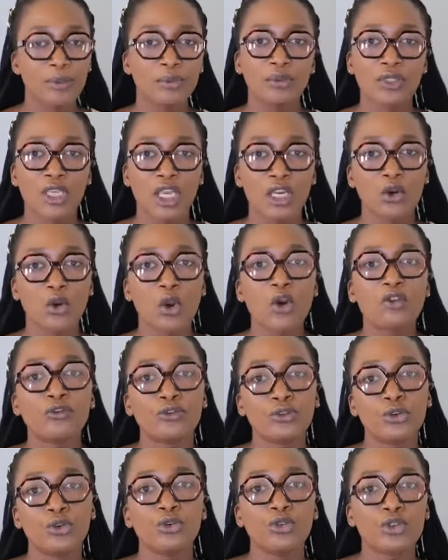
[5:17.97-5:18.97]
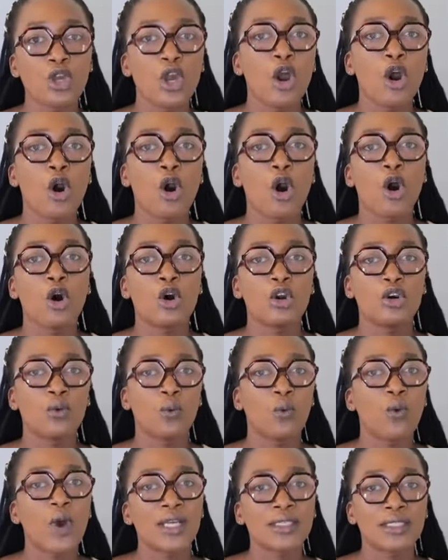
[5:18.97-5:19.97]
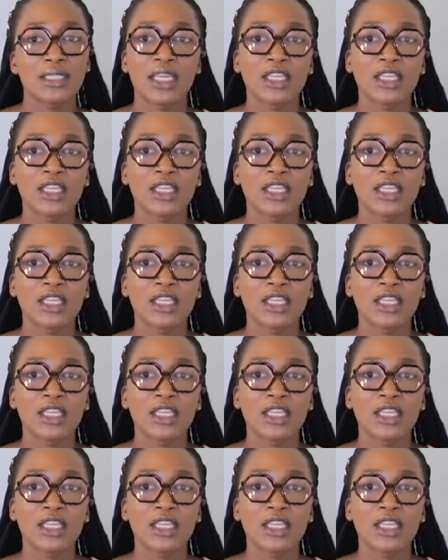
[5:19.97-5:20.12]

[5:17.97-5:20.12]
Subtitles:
people get confused on what